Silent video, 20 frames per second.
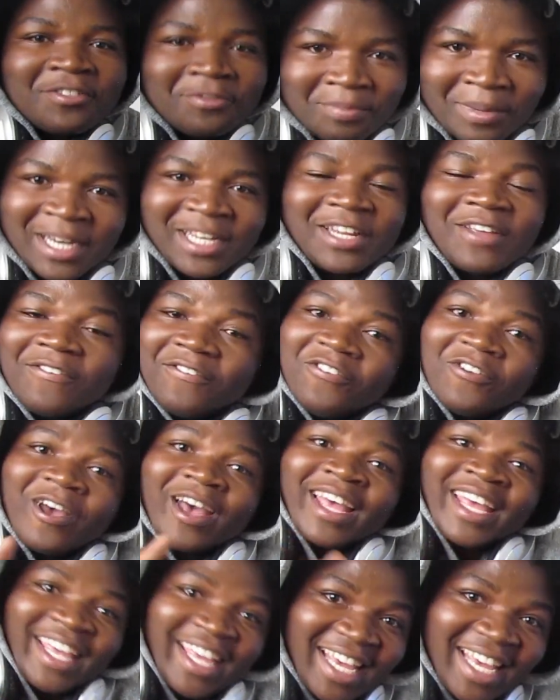But if you
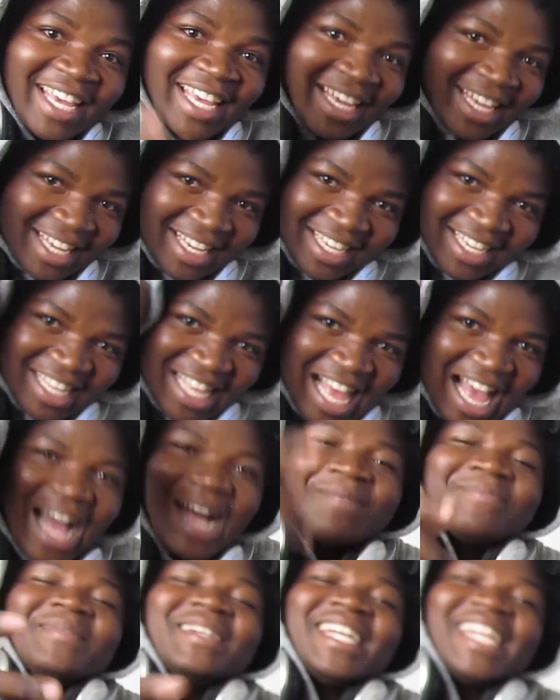are here,
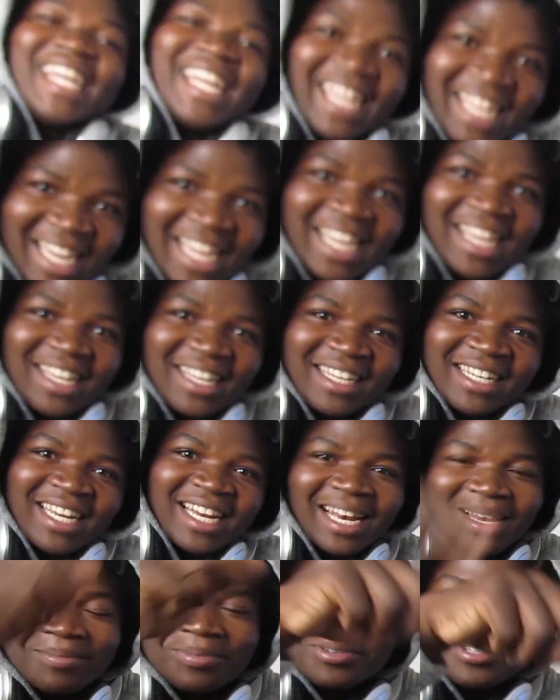I'm near. The
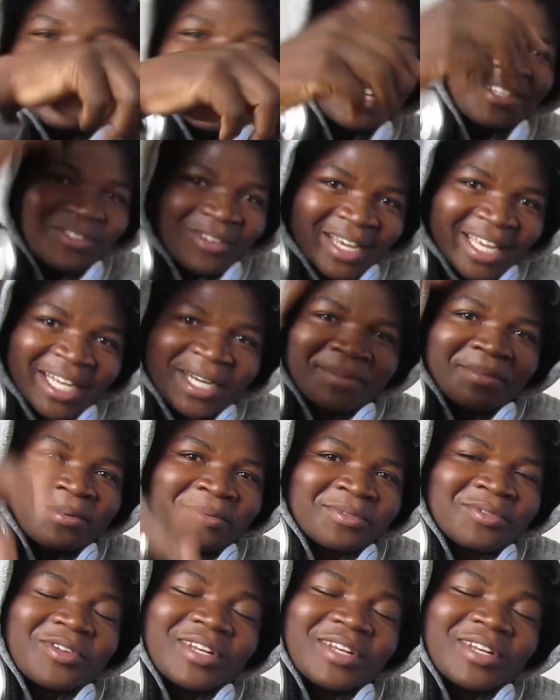other product will get a mountain.